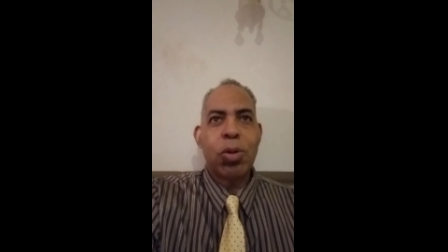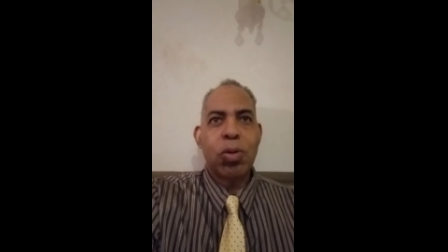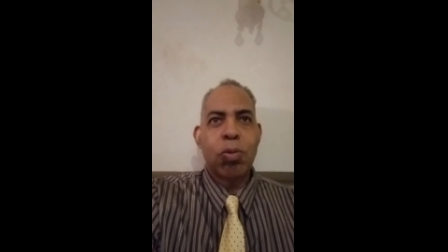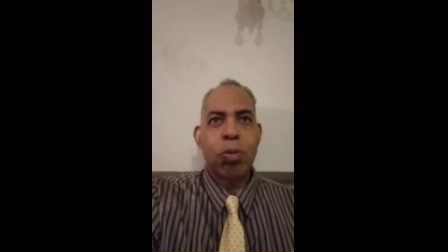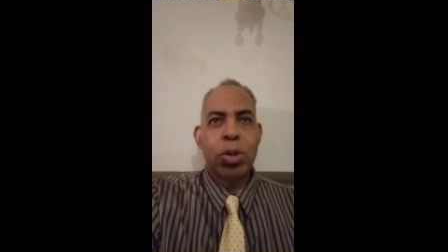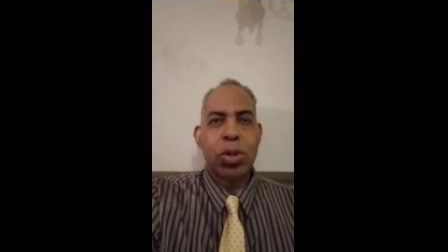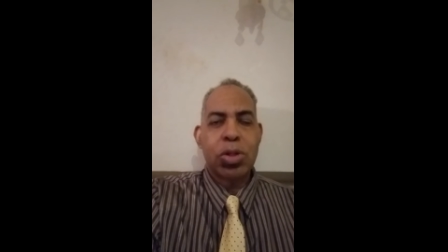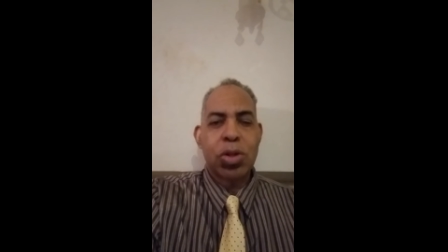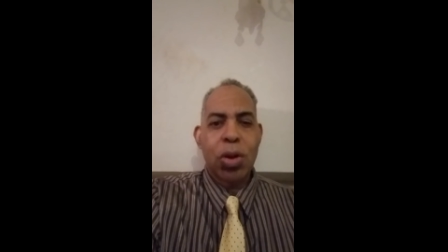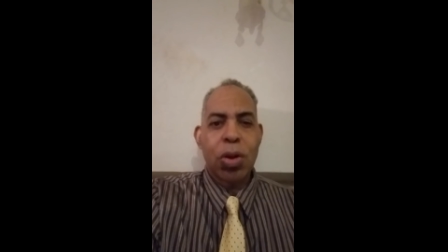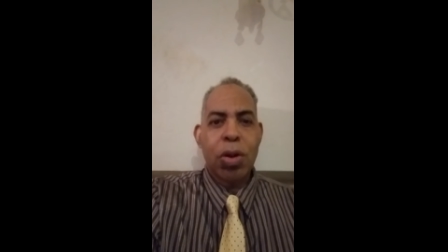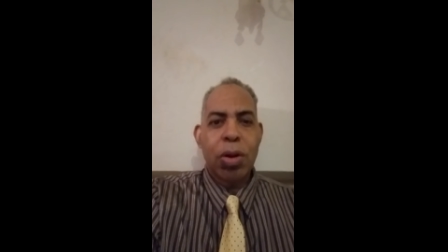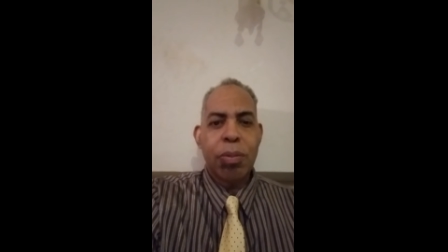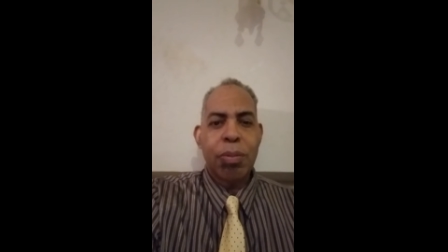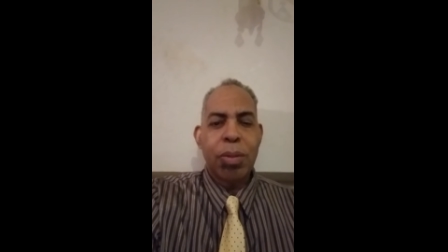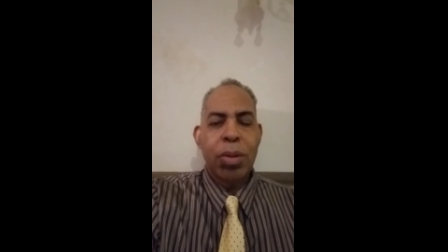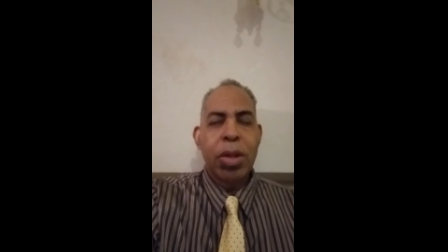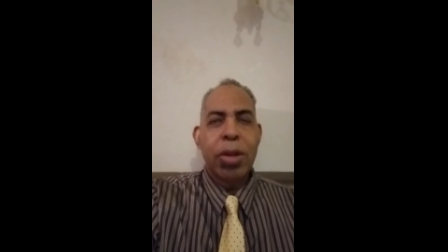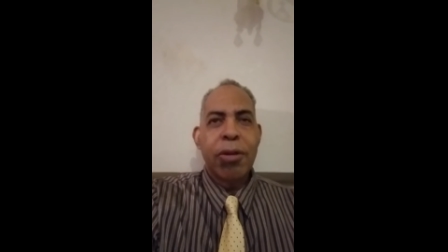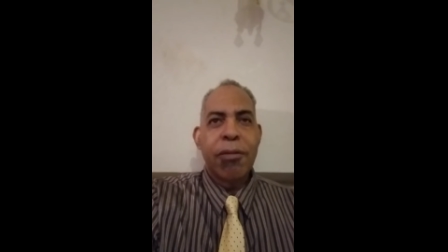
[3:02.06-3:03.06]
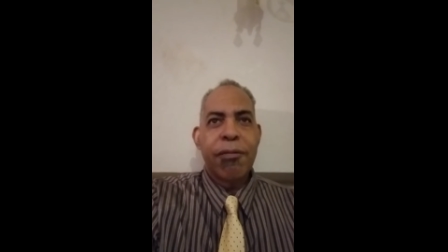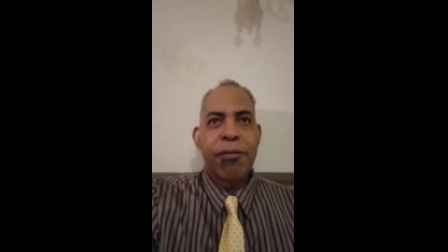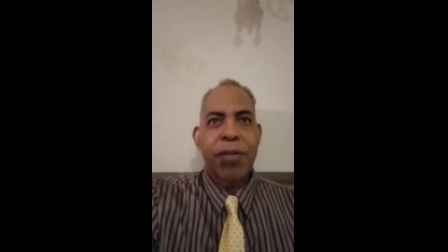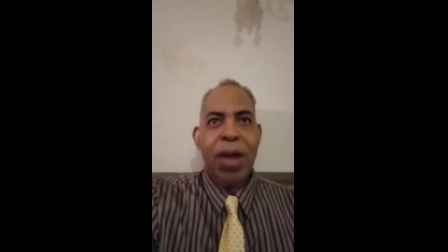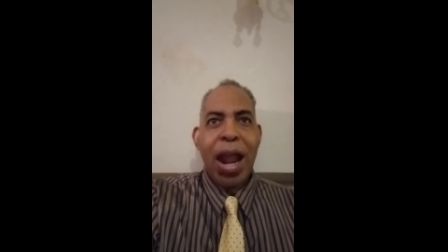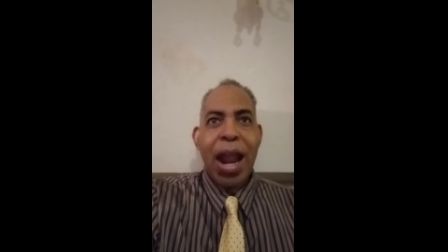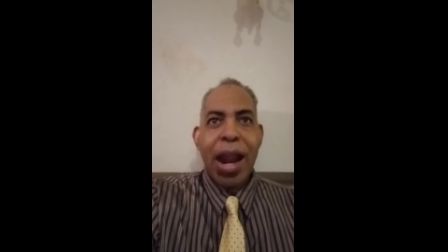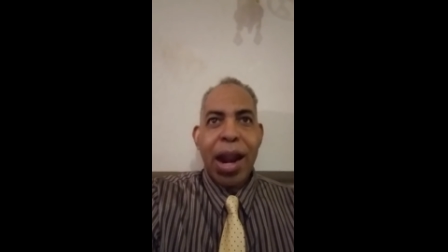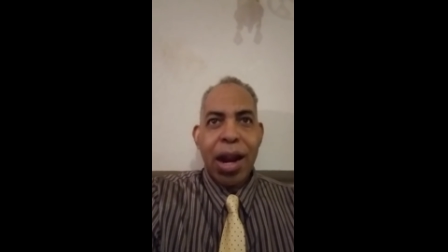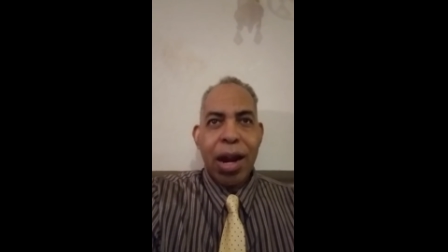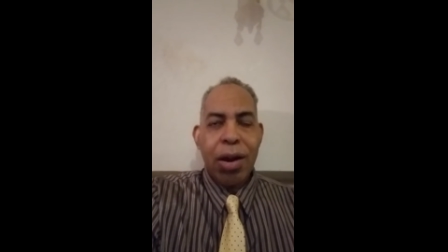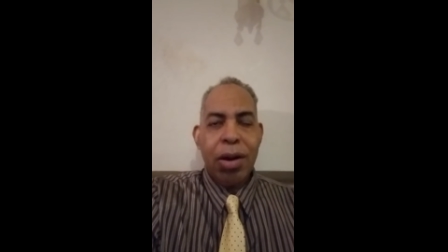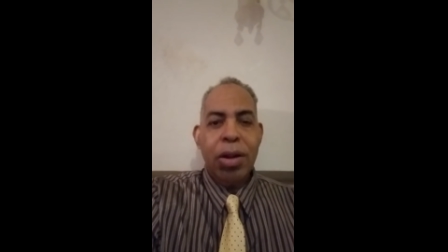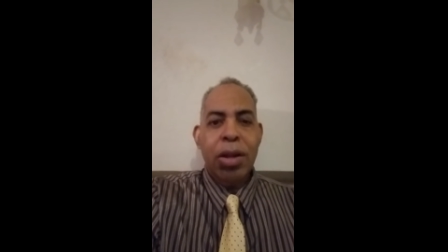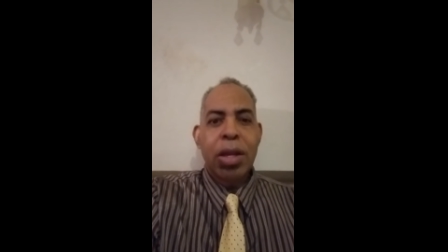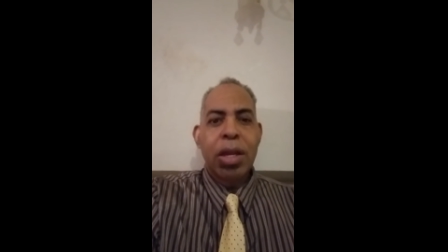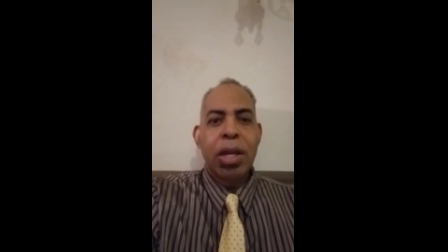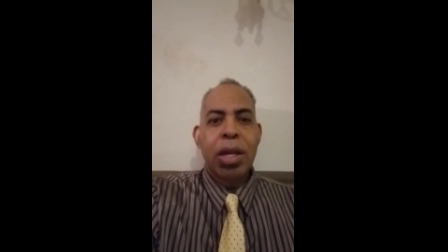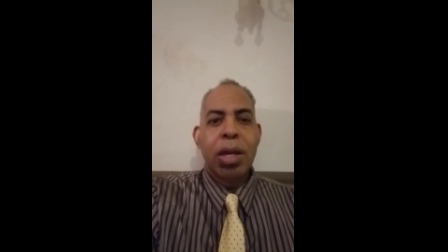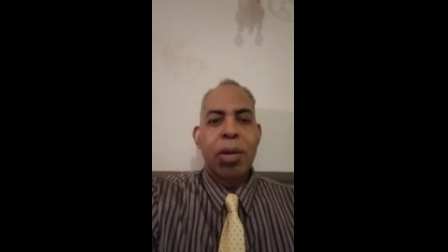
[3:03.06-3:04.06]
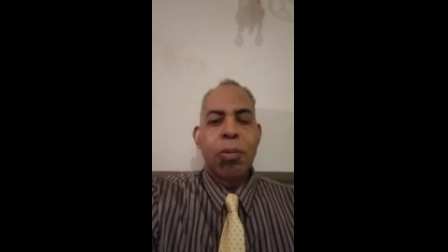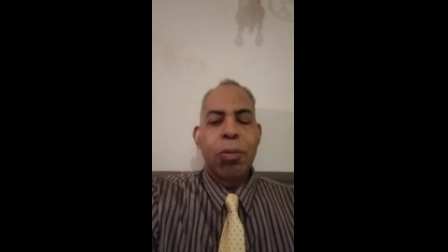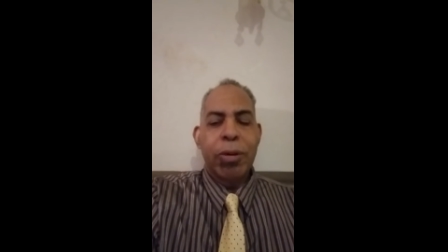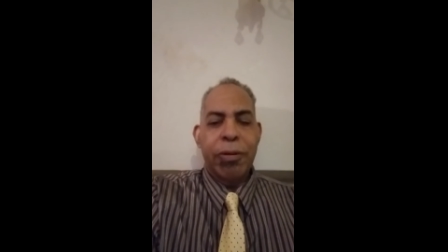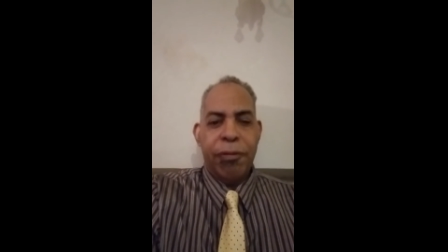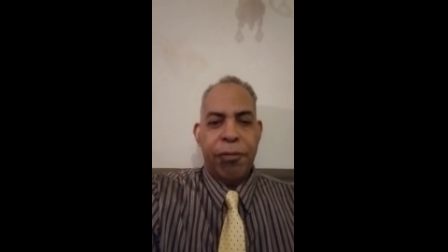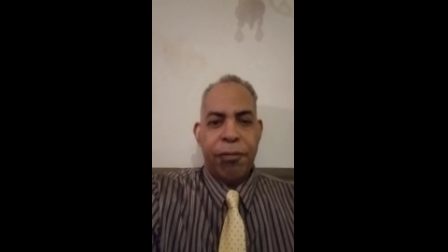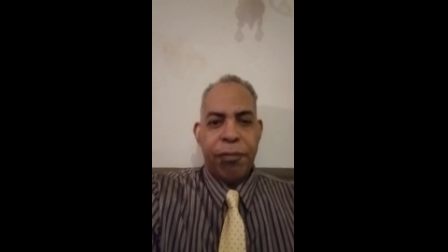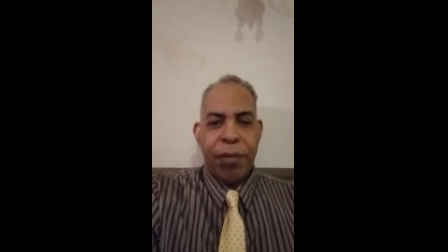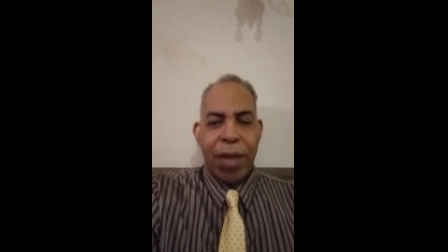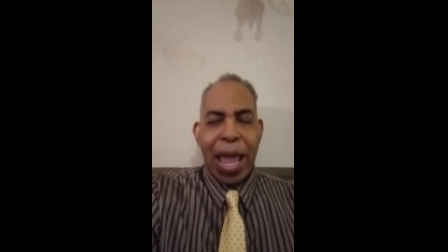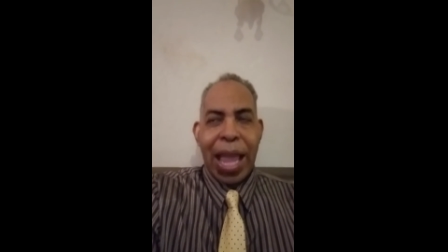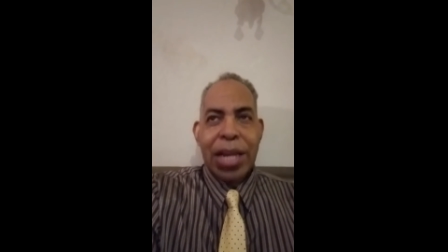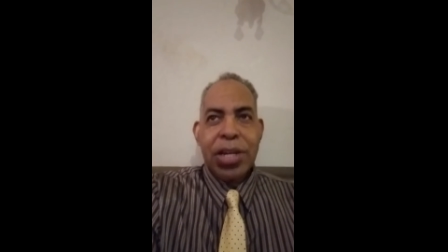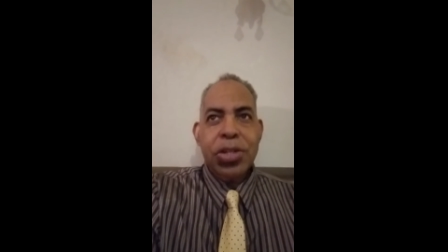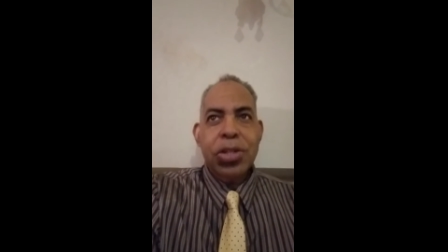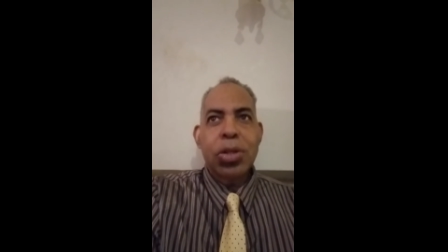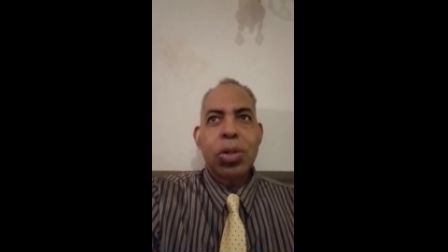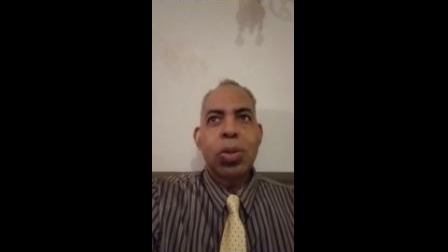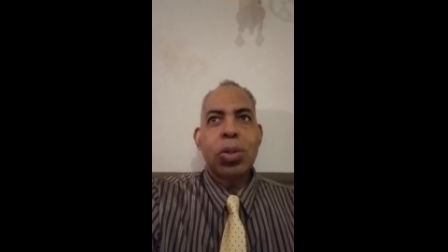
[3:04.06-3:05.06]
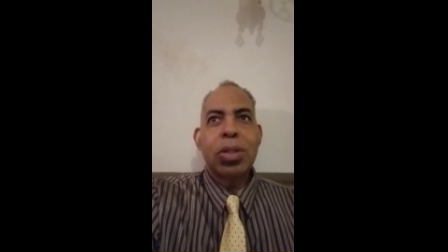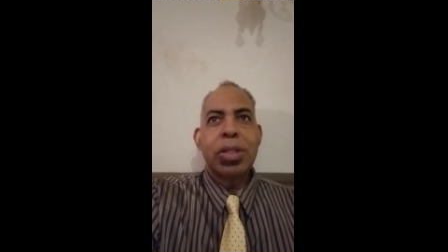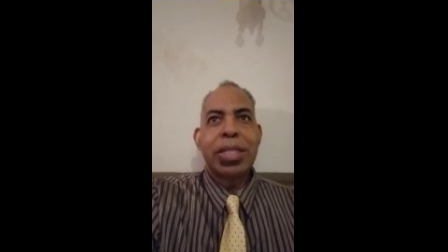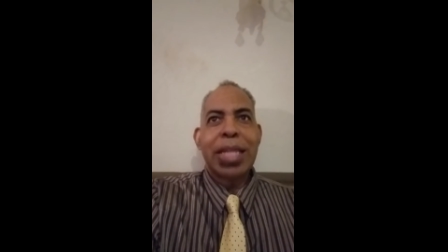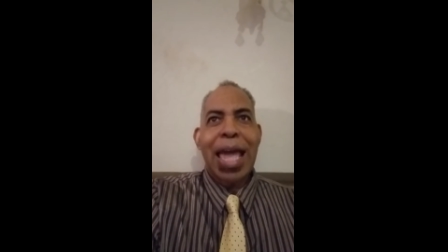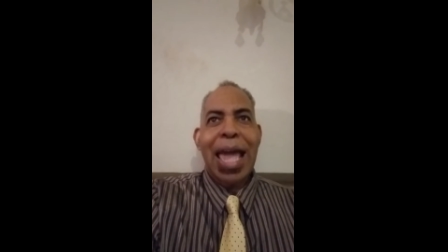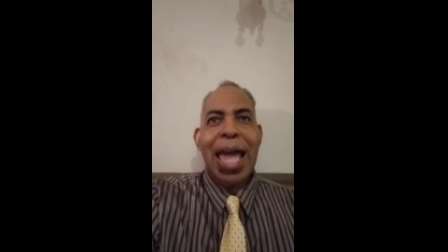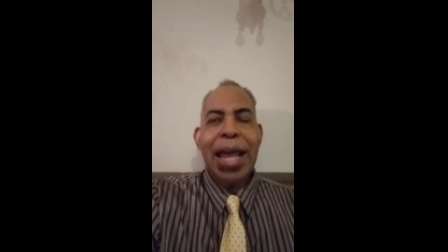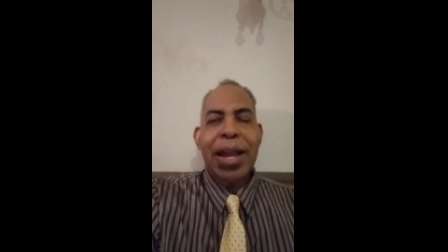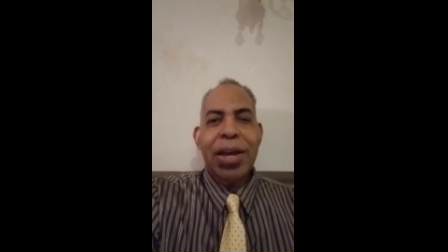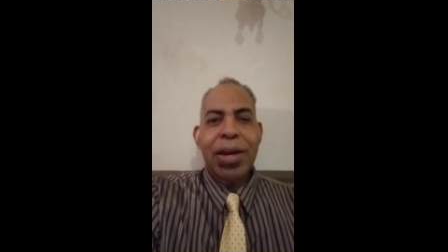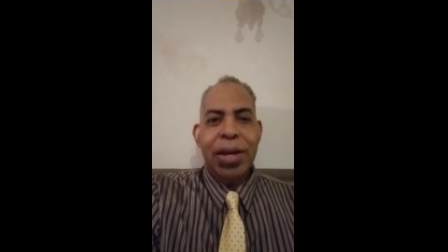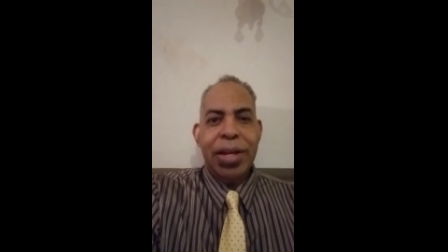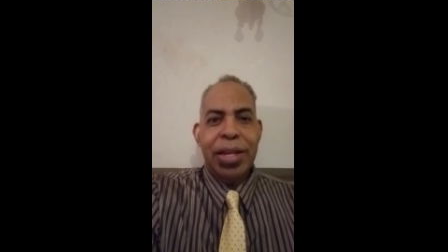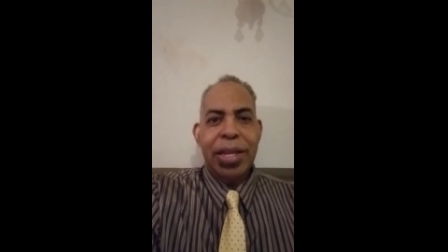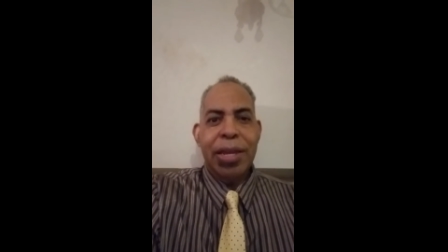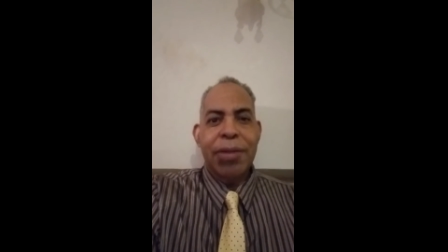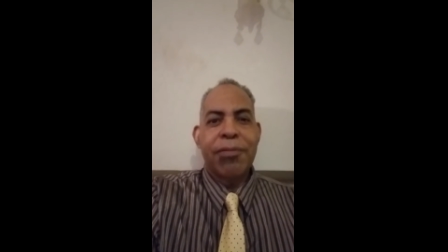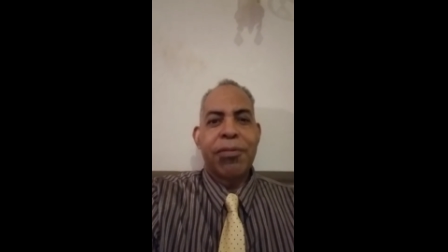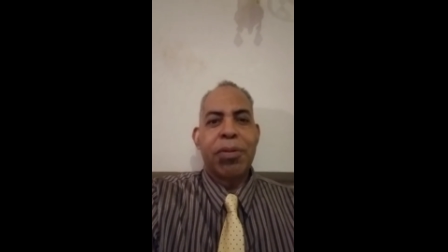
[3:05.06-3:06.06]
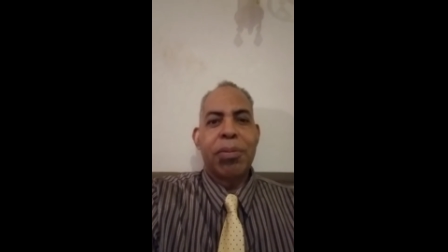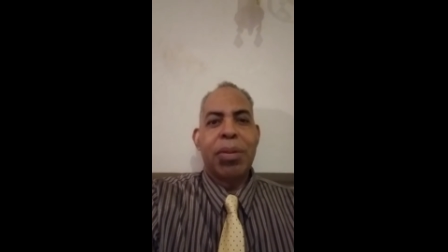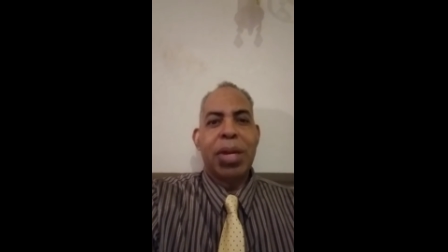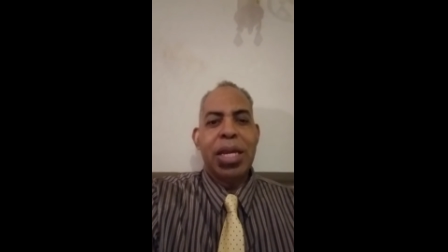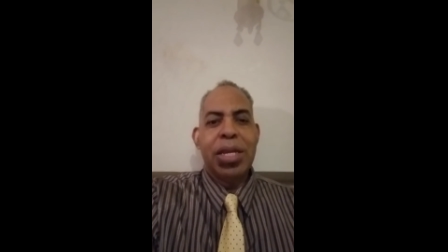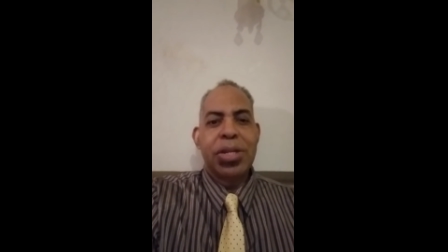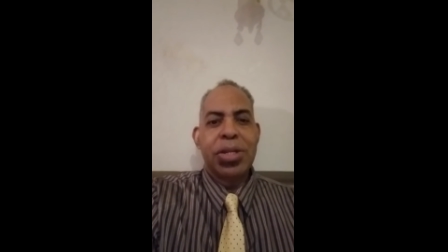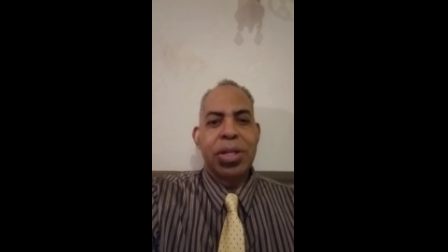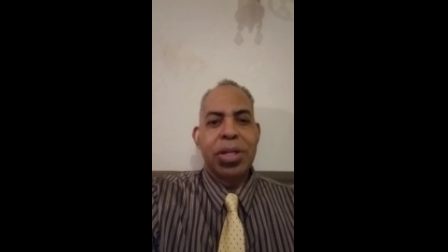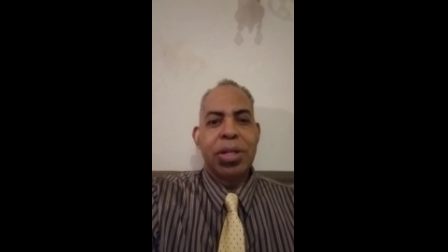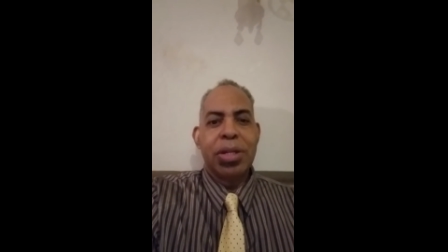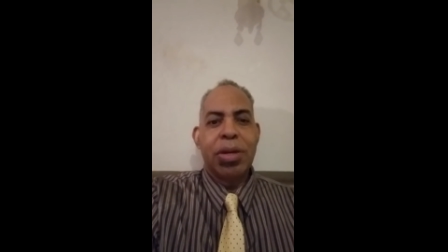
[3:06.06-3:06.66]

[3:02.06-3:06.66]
return fire with factual data and information.